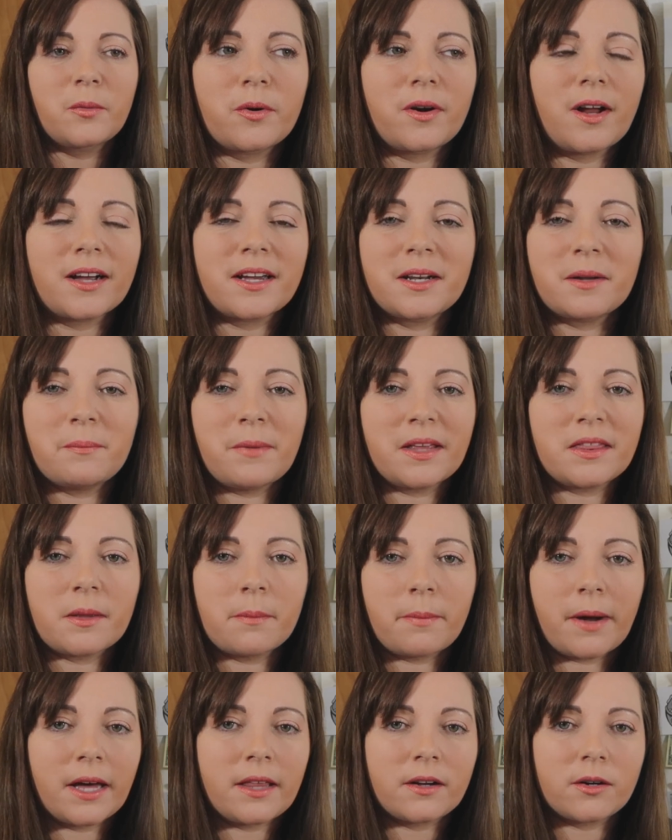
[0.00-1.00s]
We're not going to make
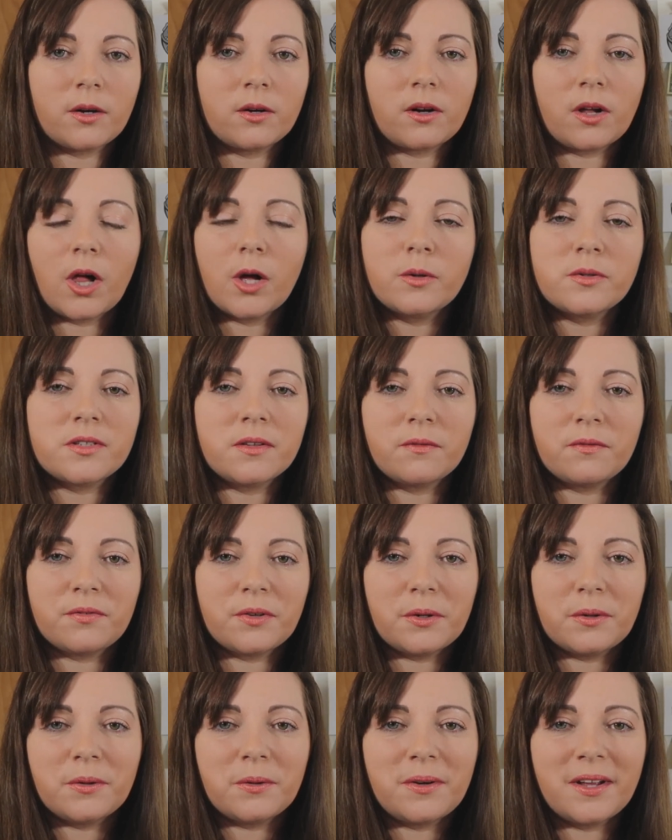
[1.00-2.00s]
them buy their own clothes and
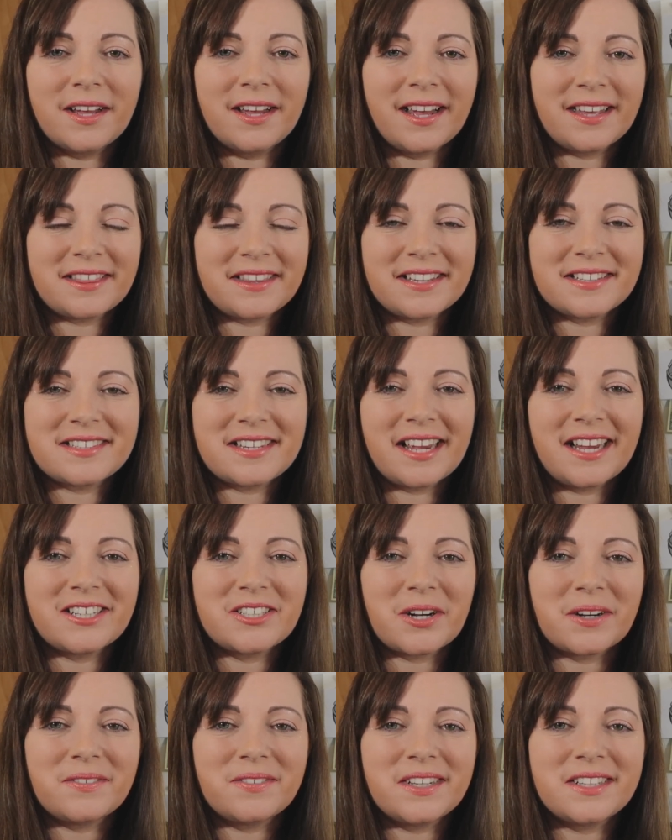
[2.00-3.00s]
food at this
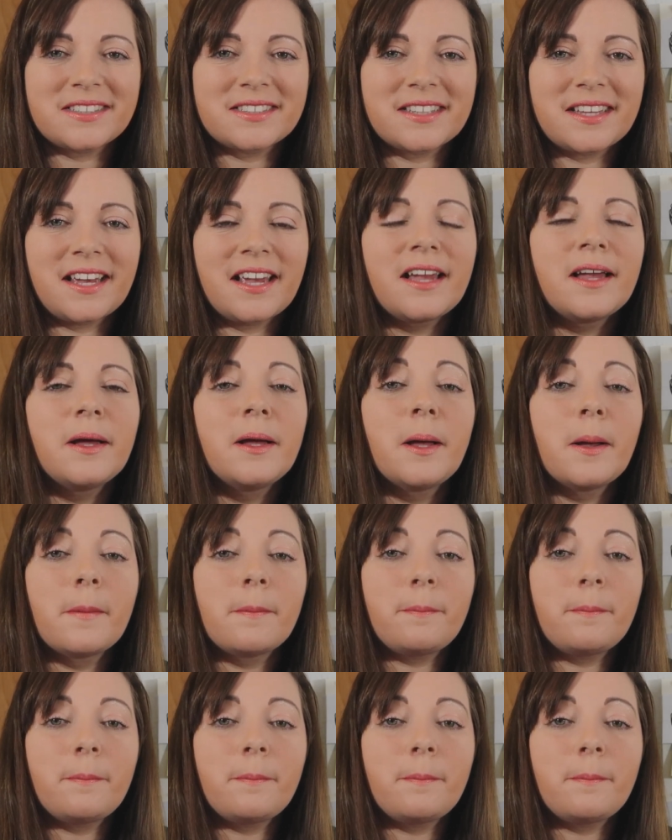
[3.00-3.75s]
age, obviously,